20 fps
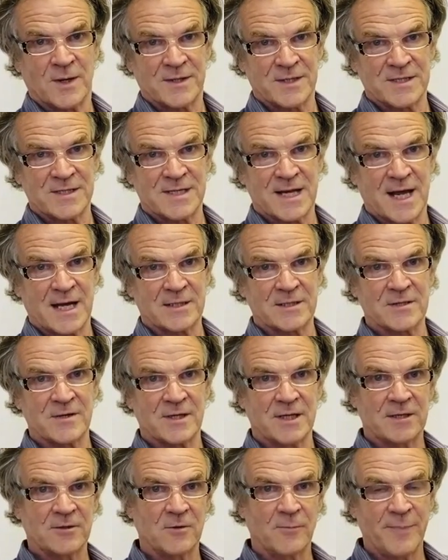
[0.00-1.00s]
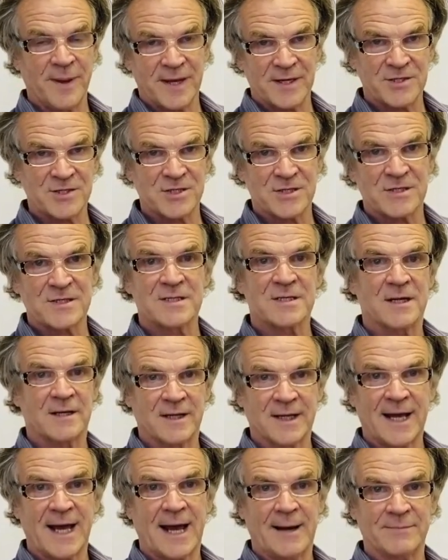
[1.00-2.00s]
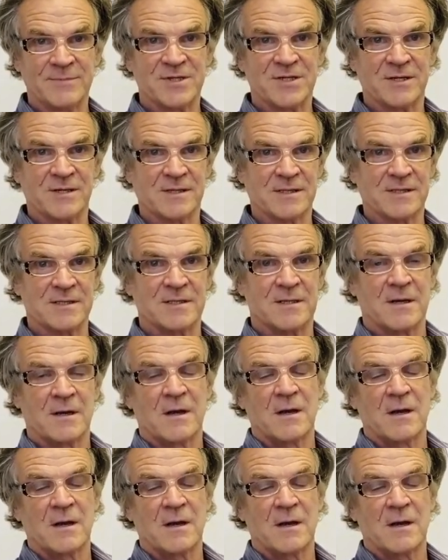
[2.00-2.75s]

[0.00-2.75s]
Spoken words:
understand the little pictures and the captions